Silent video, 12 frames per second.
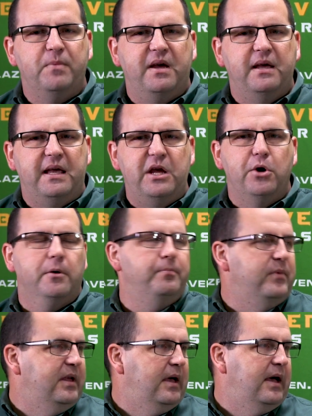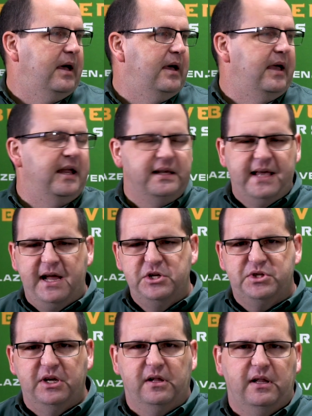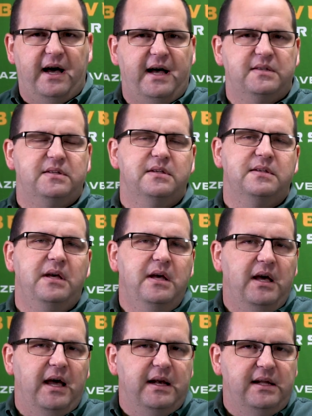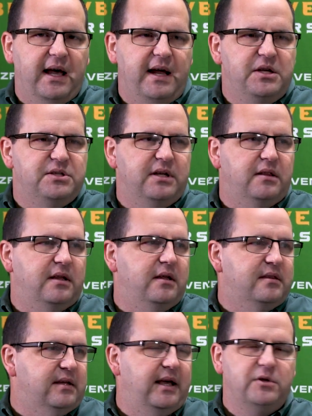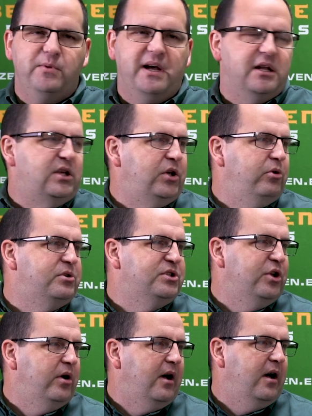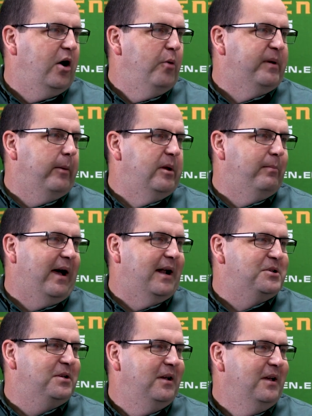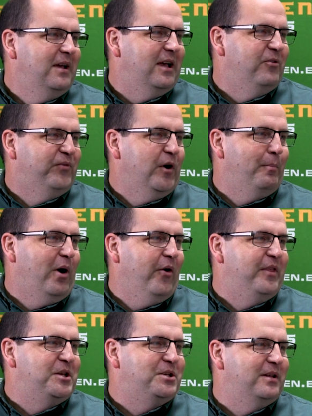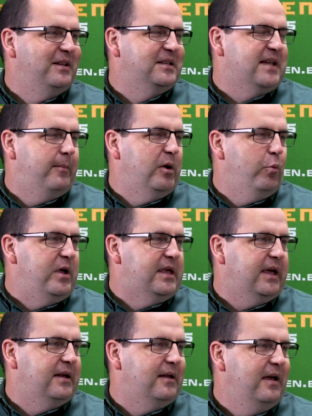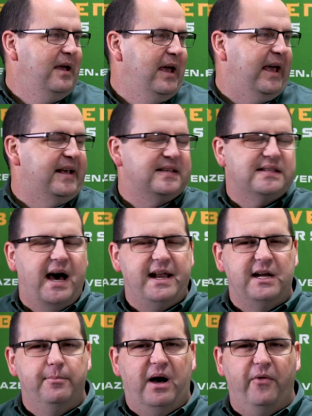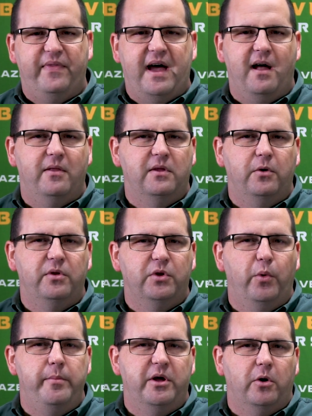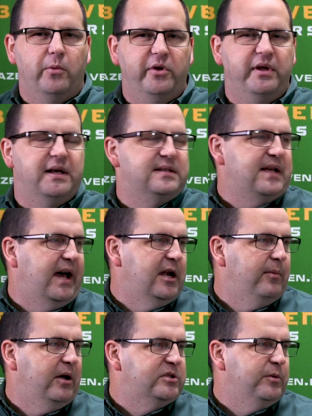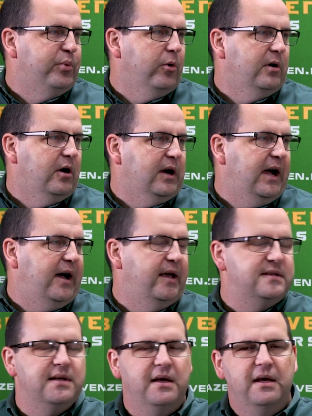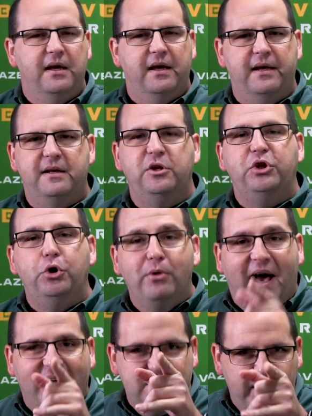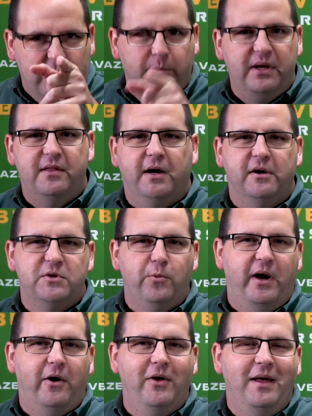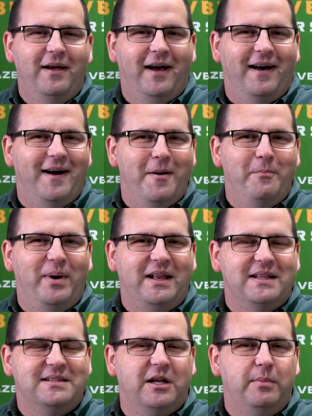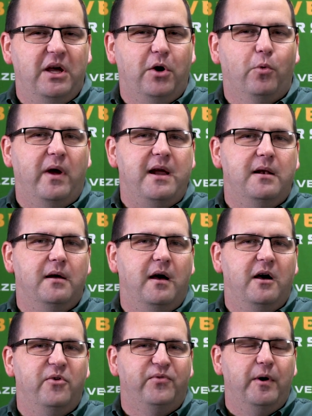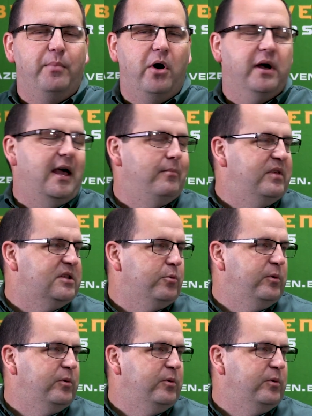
here, engaged in classes, engaged in the things. We've got a huge homecoming match in football this coming weekend. Yeah. Excited about that. The women are really excited about supporting our guys, and you guys better be there as well. But it's going to be a great football game this